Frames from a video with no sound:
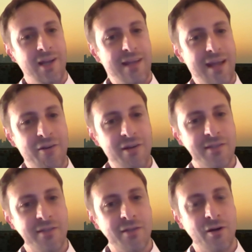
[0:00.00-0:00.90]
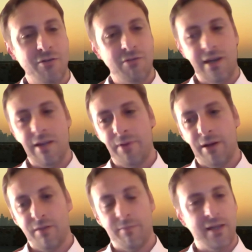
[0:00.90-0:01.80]
there it's not only
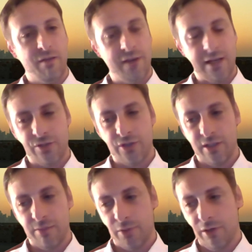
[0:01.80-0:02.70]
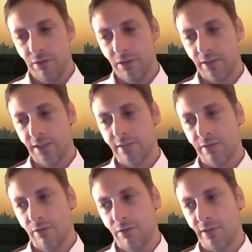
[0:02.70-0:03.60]
about manufacturing the product, it's
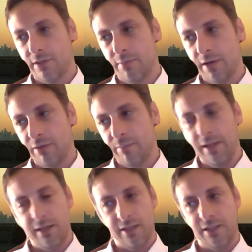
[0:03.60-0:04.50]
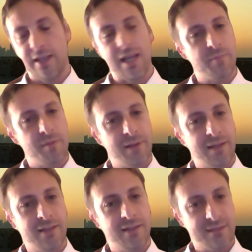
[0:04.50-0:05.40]
also about building the
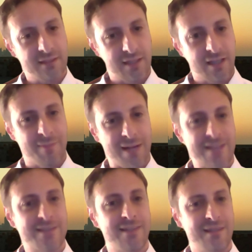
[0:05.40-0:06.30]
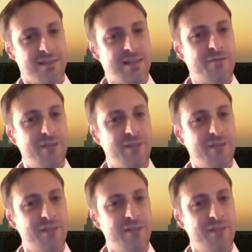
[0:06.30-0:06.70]
capabilities and the capacities that we